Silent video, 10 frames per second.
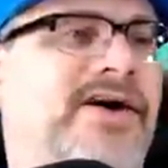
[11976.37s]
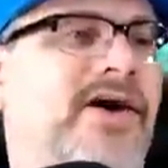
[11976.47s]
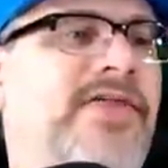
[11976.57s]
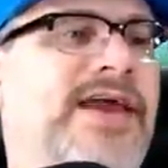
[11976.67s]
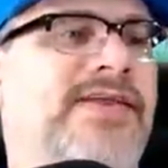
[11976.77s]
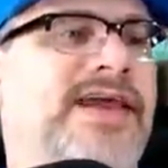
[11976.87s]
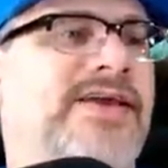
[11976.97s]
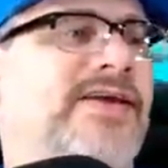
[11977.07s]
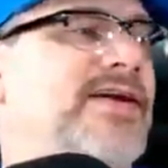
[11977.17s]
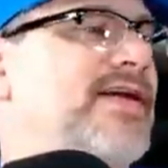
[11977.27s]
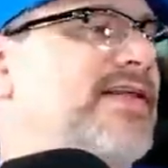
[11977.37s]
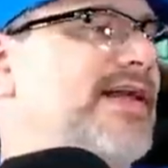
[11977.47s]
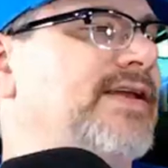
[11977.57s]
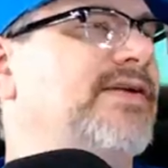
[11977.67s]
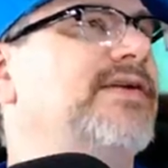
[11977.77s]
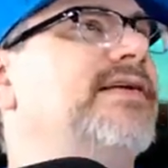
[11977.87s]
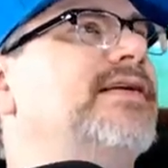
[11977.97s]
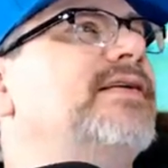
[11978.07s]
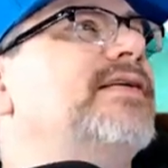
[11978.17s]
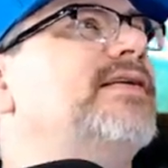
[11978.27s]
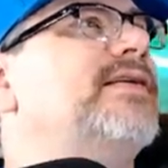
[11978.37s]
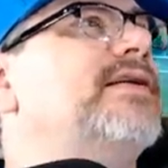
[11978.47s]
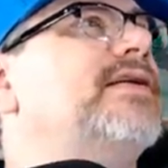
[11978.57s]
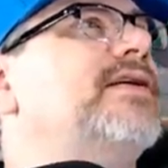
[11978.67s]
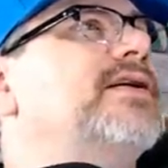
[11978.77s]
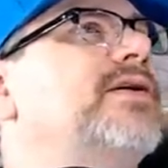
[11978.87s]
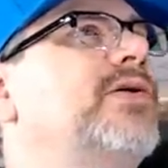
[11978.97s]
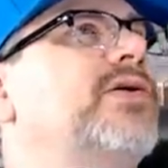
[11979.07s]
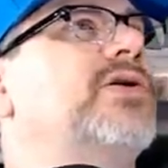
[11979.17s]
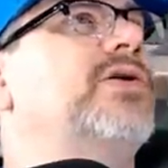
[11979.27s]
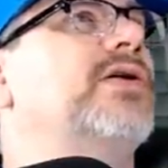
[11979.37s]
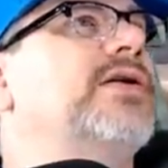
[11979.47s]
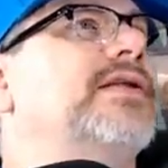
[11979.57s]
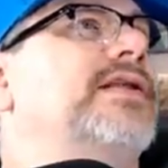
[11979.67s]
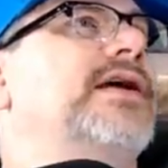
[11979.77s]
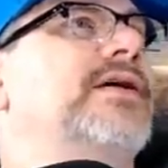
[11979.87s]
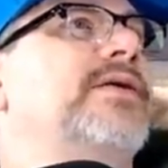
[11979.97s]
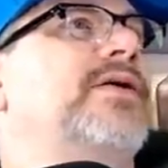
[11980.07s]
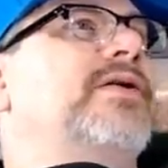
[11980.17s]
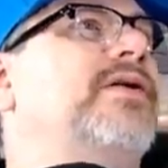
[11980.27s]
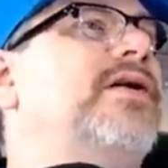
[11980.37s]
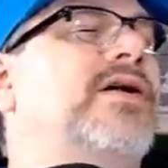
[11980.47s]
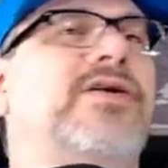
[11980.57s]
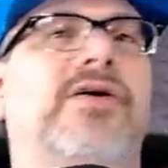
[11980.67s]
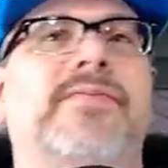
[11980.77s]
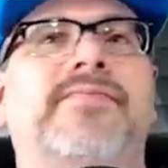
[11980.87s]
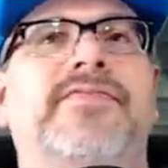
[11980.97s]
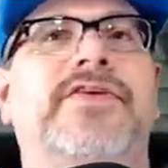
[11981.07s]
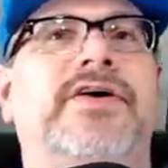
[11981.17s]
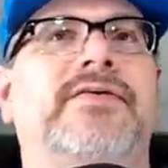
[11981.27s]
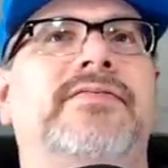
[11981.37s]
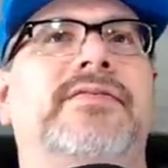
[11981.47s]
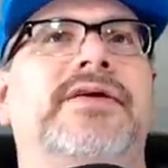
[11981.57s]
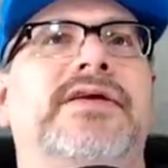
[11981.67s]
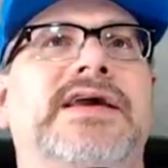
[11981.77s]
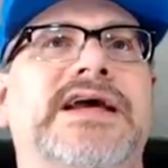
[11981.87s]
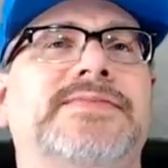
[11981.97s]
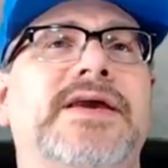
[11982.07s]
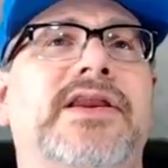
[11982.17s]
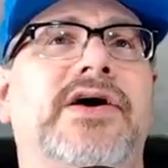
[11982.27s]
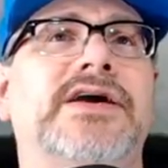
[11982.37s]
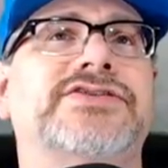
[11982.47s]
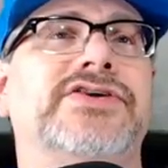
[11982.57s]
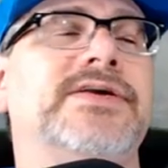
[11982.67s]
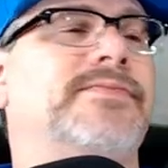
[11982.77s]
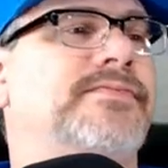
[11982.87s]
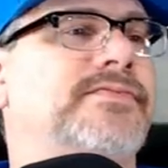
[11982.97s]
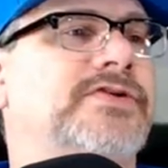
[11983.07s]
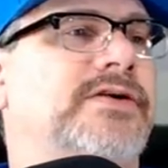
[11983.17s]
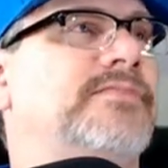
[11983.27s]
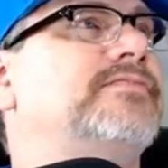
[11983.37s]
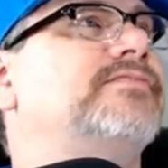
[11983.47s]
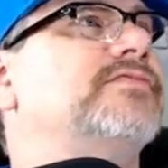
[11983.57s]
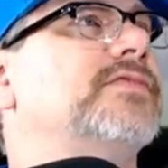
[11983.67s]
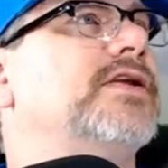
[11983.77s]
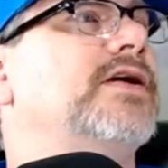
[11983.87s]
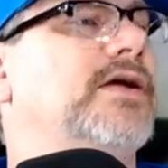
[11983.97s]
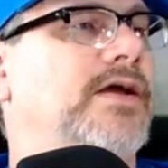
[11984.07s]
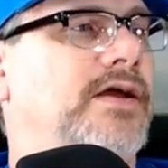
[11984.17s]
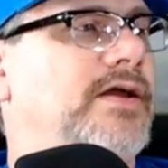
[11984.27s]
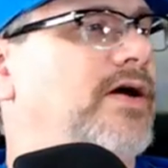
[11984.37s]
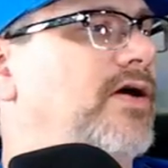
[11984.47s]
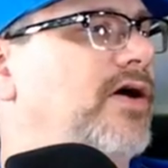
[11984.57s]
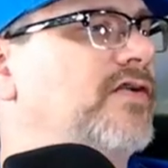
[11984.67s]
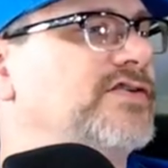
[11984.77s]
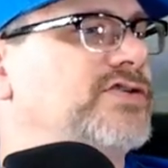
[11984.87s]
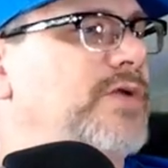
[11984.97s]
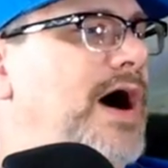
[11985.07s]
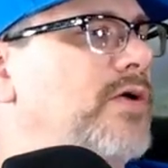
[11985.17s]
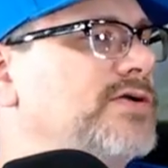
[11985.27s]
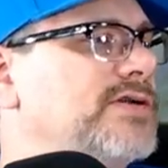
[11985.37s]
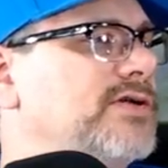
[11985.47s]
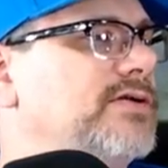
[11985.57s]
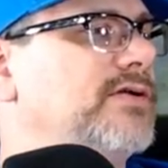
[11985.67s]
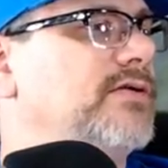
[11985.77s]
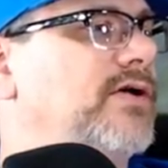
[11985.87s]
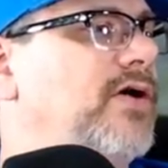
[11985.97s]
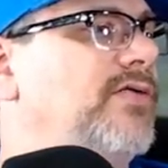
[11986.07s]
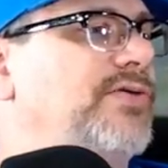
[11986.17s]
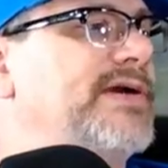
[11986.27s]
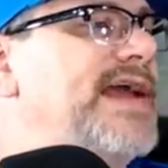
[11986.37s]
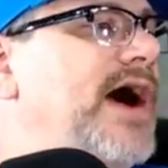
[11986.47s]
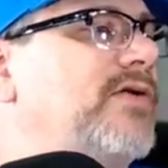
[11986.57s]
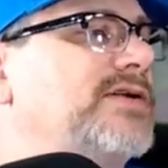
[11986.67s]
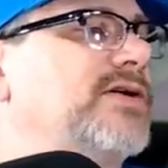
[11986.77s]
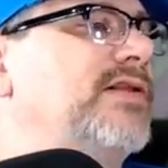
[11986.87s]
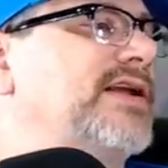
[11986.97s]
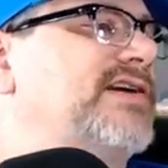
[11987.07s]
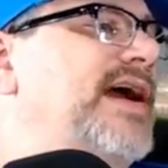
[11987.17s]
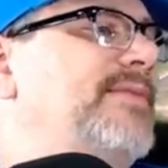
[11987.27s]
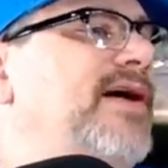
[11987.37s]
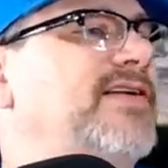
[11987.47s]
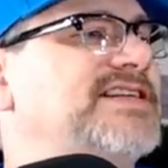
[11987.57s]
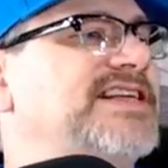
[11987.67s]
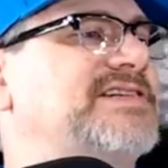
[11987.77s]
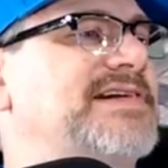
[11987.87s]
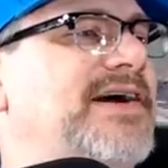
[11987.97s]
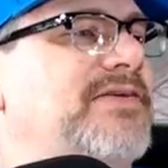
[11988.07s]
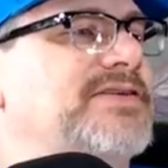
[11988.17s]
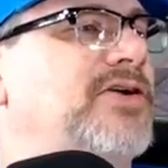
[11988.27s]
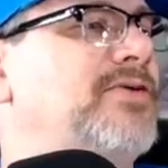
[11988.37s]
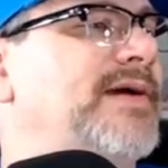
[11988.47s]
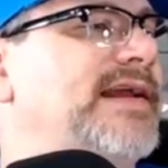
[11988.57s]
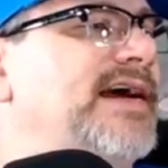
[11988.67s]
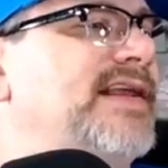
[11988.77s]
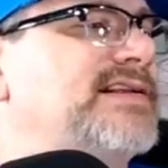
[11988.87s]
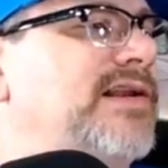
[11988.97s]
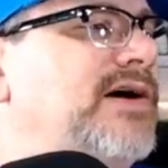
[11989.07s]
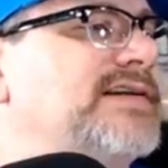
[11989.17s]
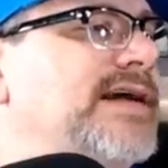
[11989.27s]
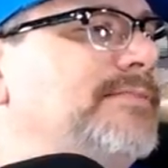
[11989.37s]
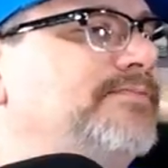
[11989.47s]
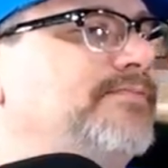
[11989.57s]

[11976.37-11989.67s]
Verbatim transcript: oh, thank you, thank you, thank you. Cool, cool. There we go. Oh, cool. So, yeah, it's been a long stream. So, over two hours. Oh, three hours. Holy crap. Now it says three hours. Oh, my God. That's a long time.